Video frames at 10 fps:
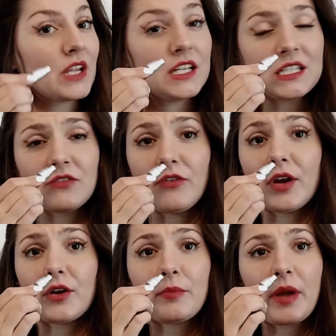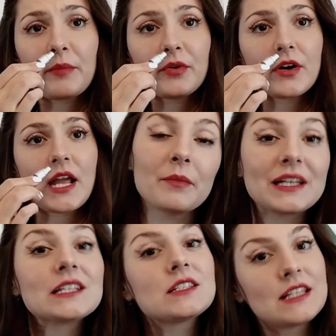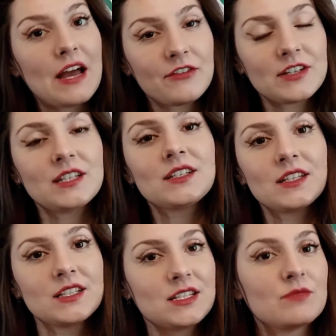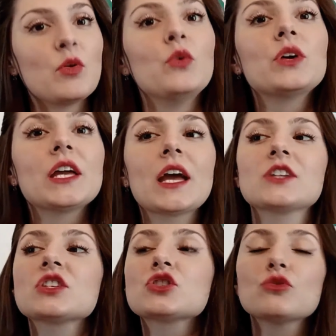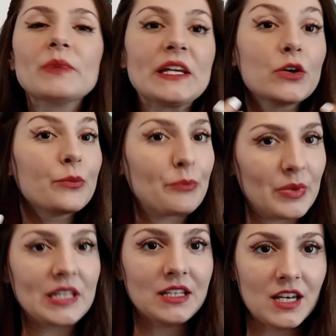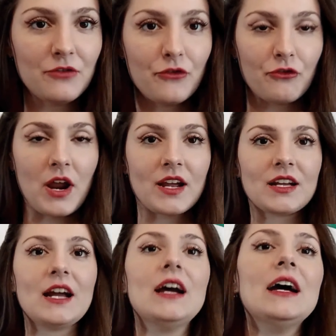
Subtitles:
it's very peppery, but it's definitely smoky, and just to be completely frank,